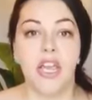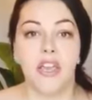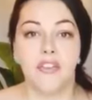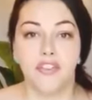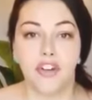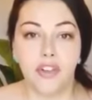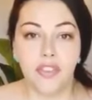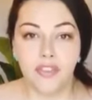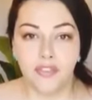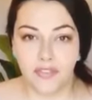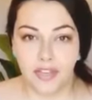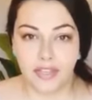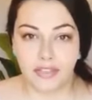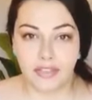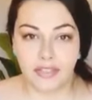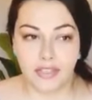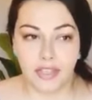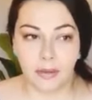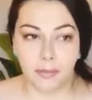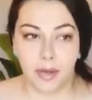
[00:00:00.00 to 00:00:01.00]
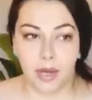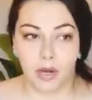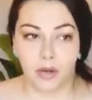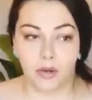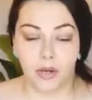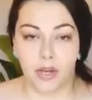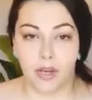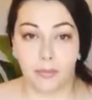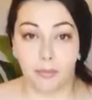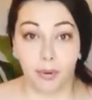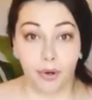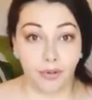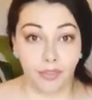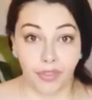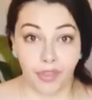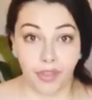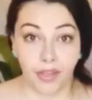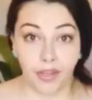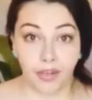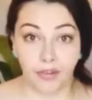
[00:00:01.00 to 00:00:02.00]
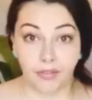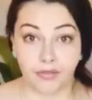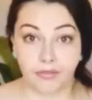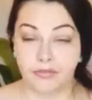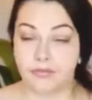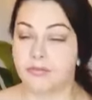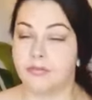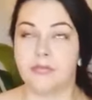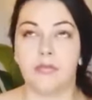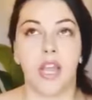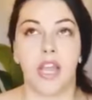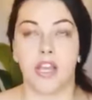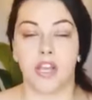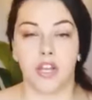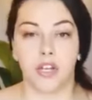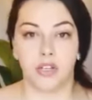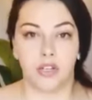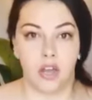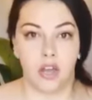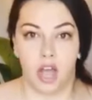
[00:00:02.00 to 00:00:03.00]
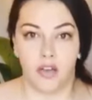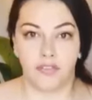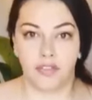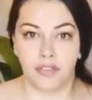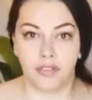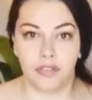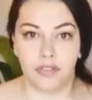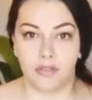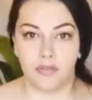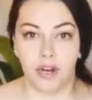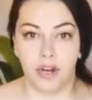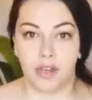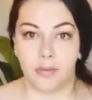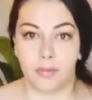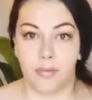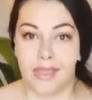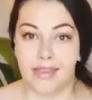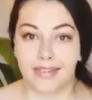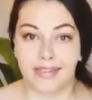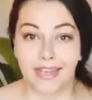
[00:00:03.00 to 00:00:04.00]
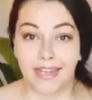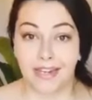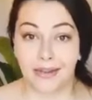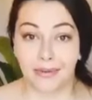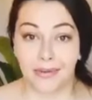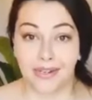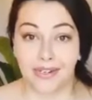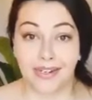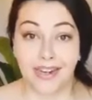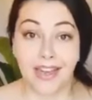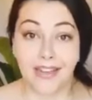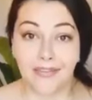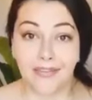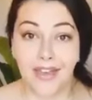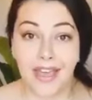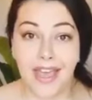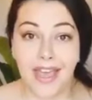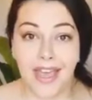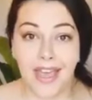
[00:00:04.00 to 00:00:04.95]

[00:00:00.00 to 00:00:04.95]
If you're on the fence about a birthing gown, I couldn't obviously recommend getting one enough.